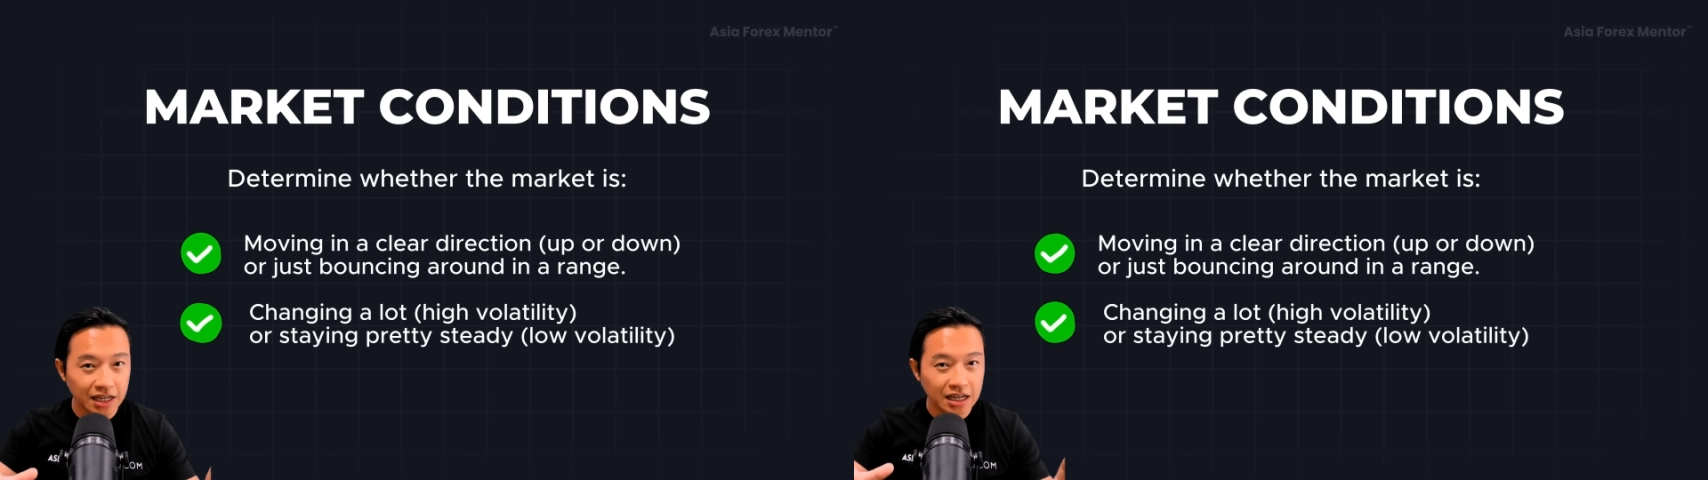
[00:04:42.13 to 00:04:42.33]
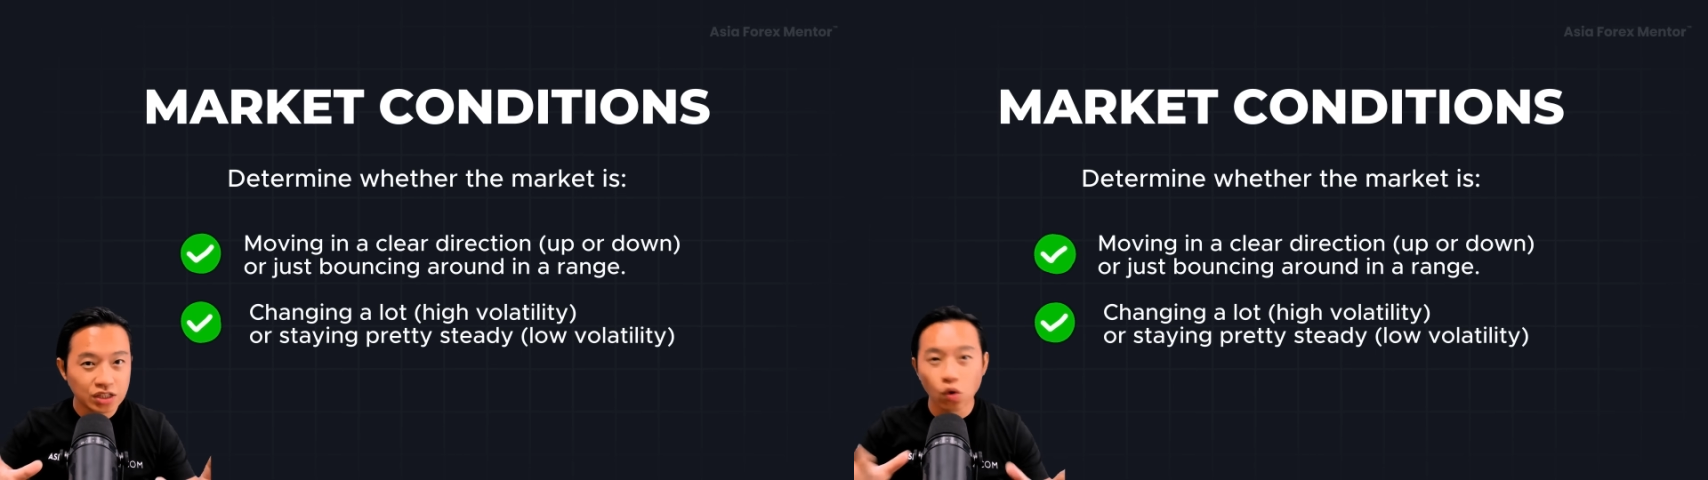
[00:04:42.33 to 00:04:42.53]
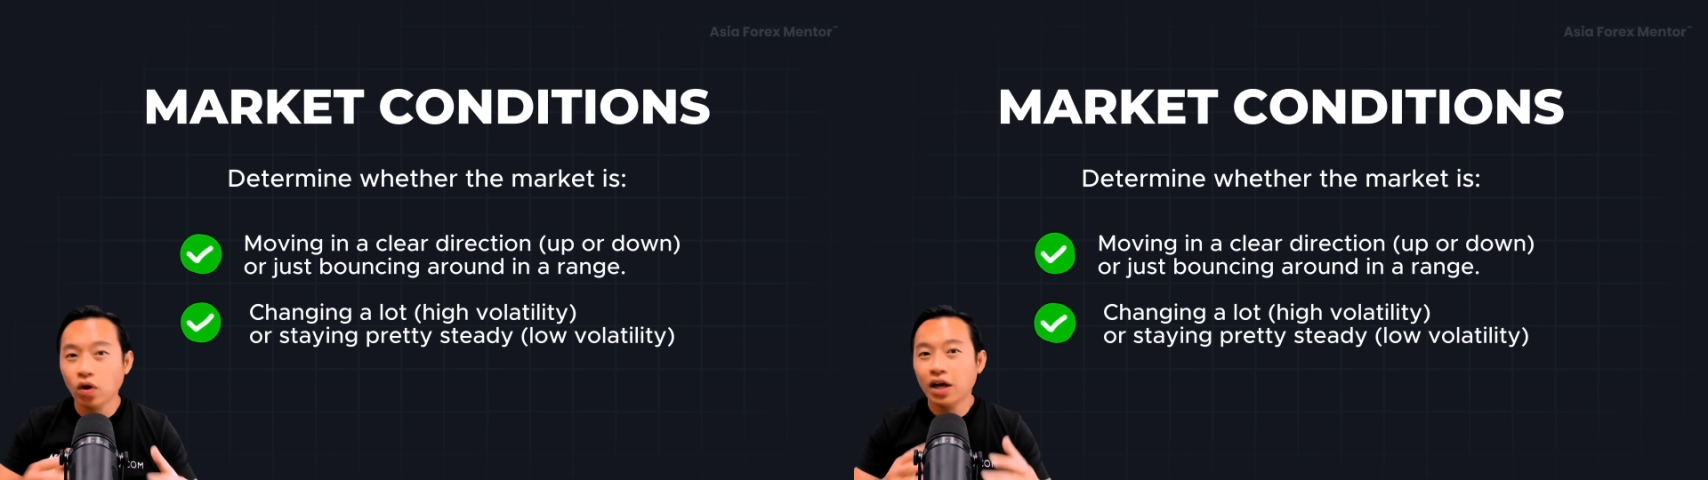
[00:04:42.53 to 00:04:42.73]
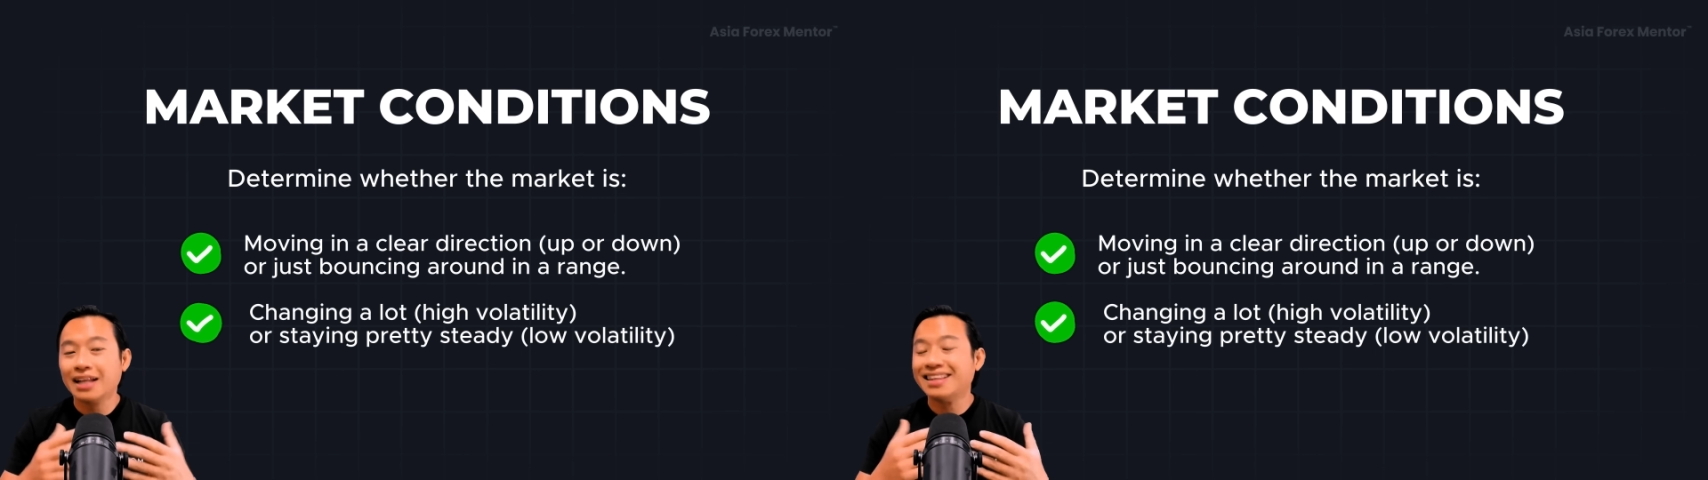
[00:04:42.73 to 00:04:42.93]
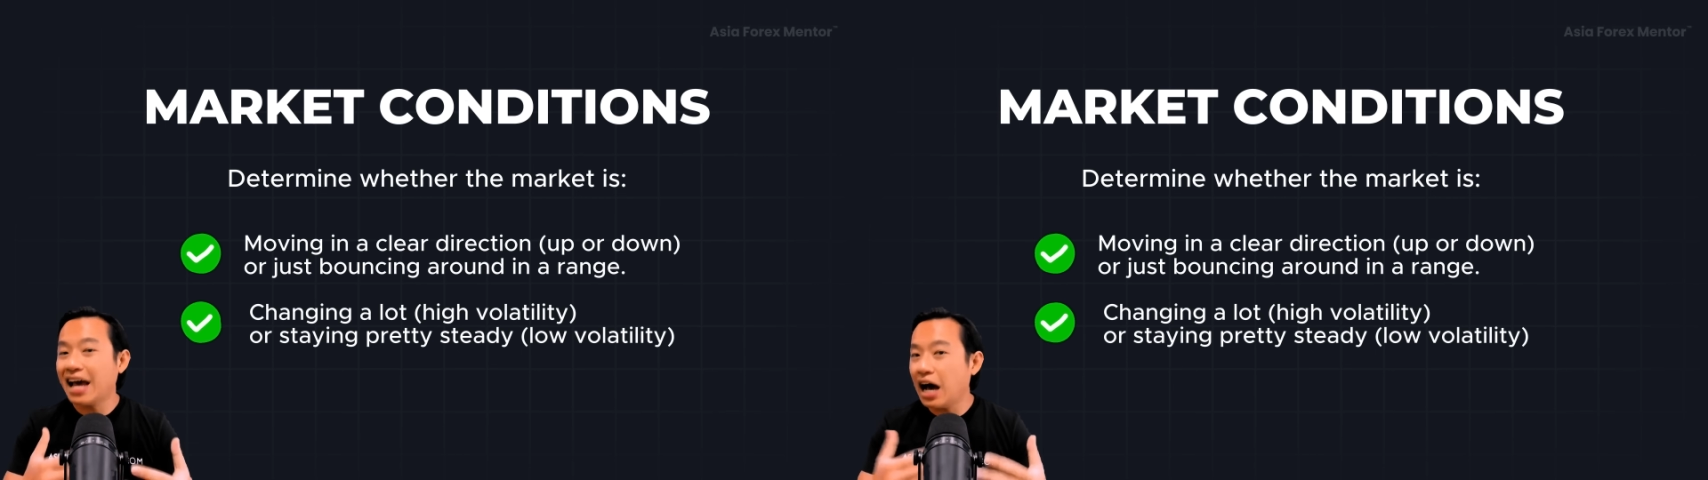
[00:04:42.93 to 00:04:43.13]
So
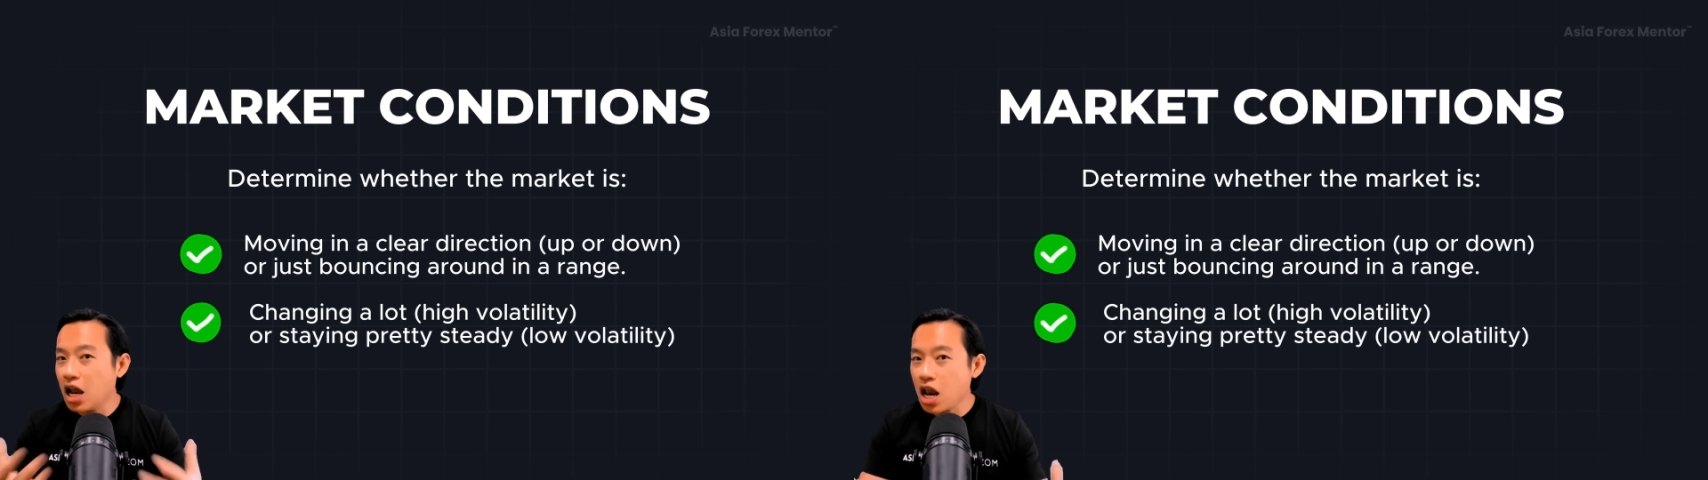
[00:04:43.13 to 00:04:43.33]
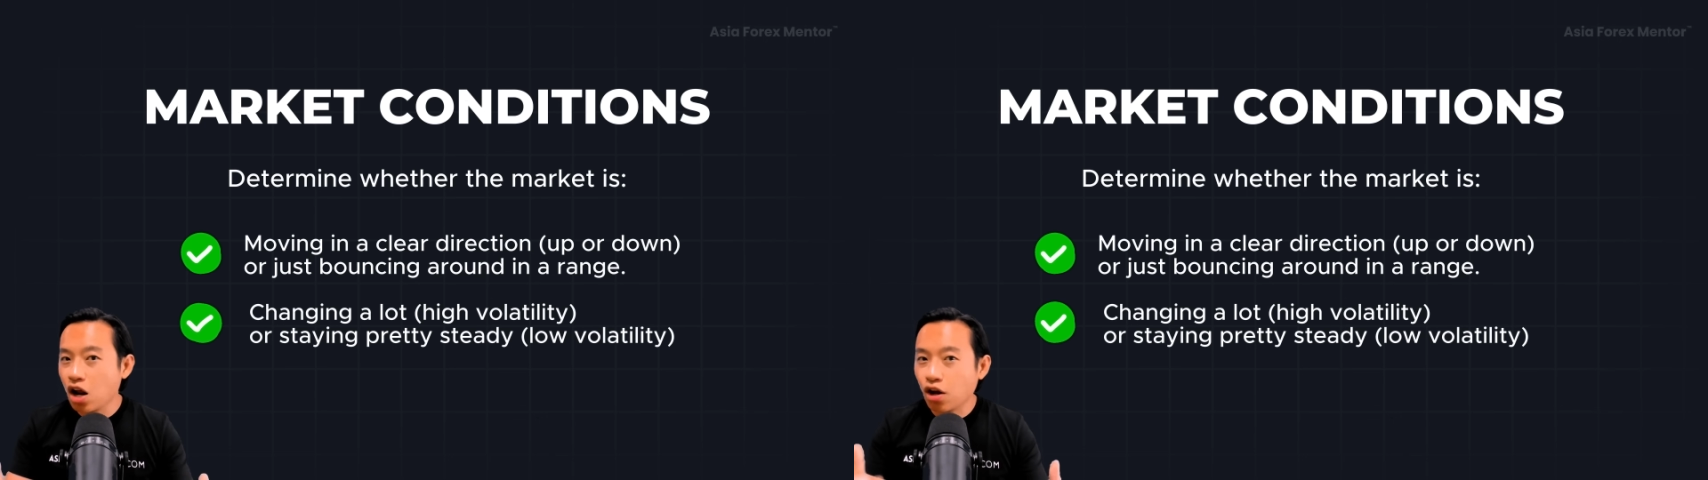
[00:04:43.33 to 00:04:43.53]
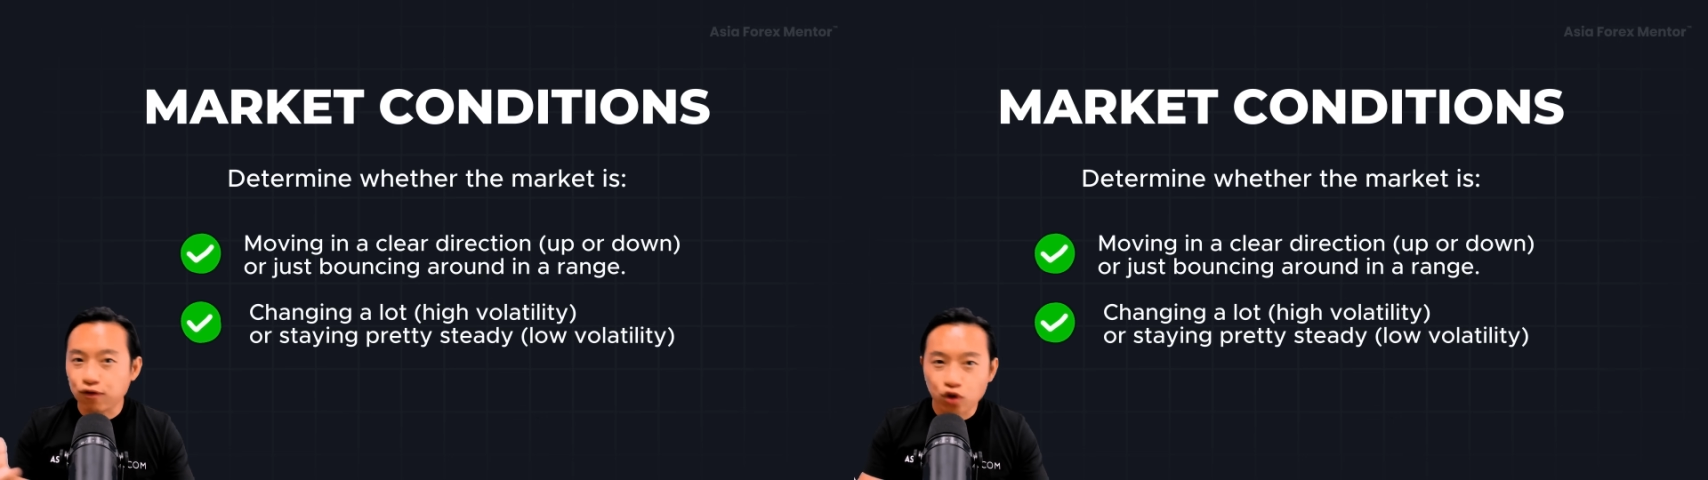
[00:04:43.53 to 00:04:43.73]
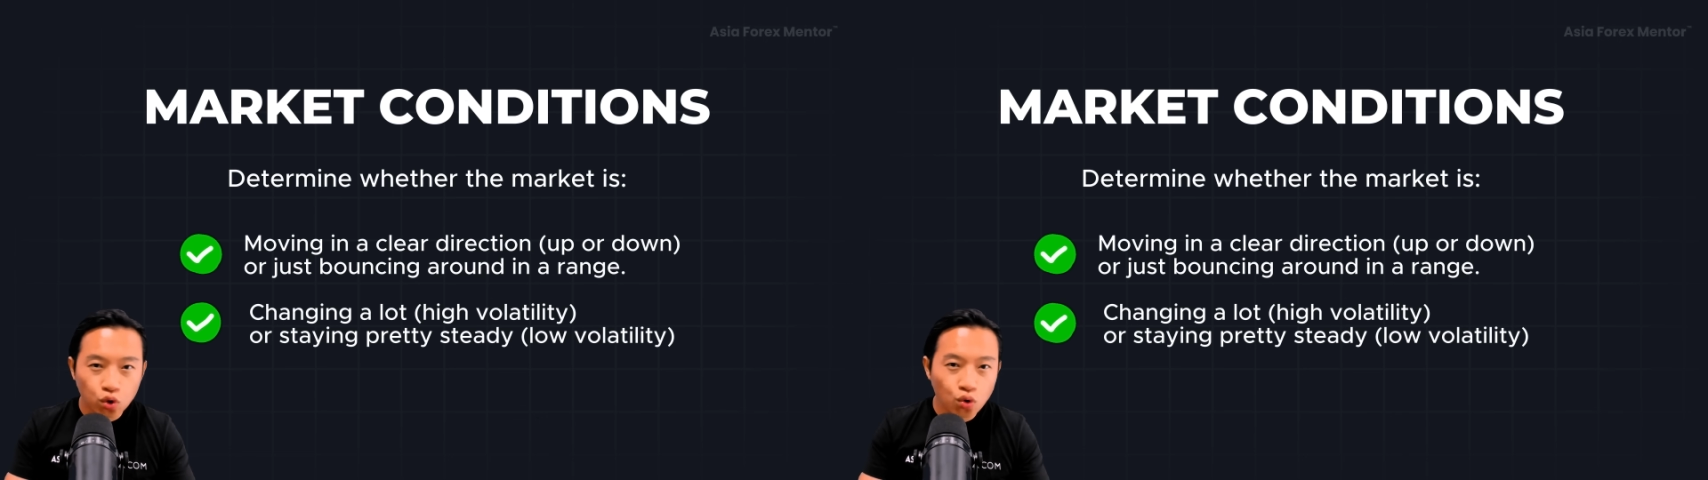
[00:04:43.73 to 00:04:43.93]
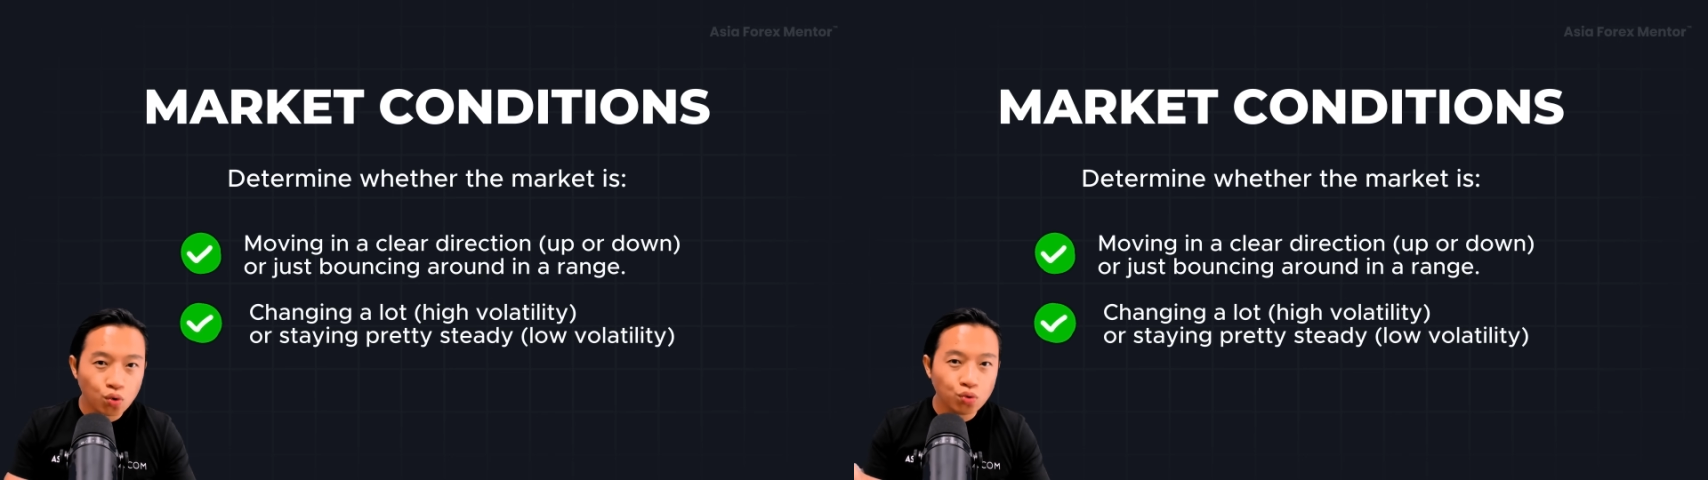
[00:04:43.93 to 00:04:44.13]
there are a lot of
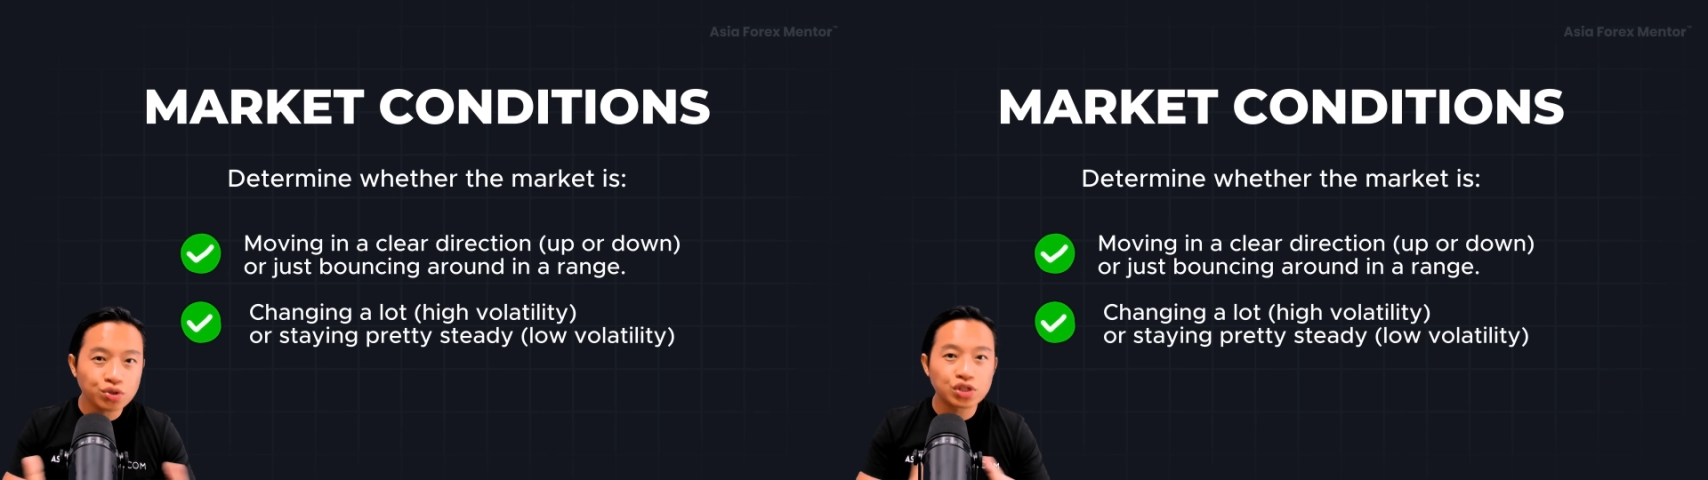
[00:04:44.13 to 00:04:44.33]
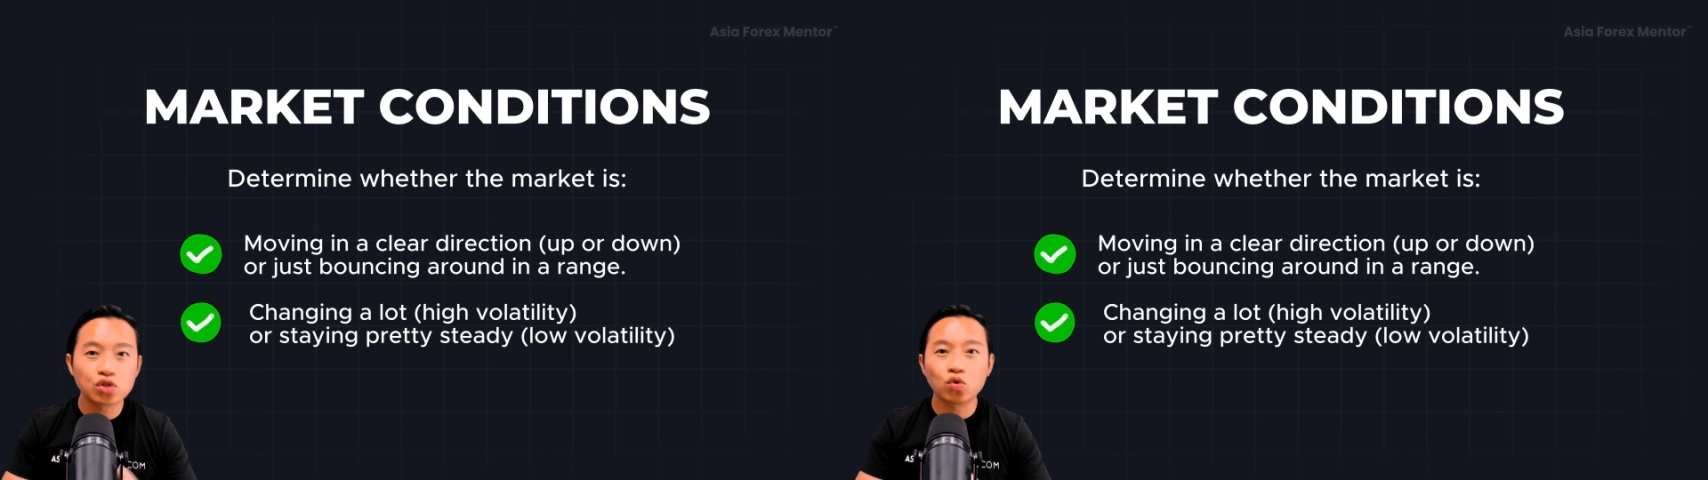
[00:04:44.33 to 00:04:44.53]
tools